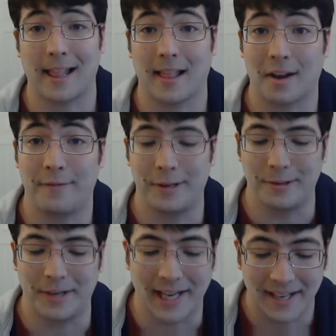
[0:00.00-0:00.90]
I had a lot of fun
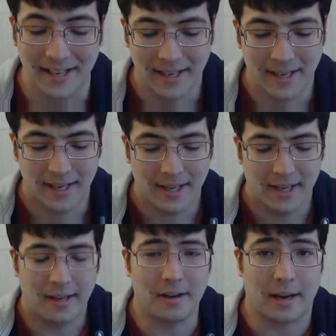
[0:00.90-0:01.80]
doing it.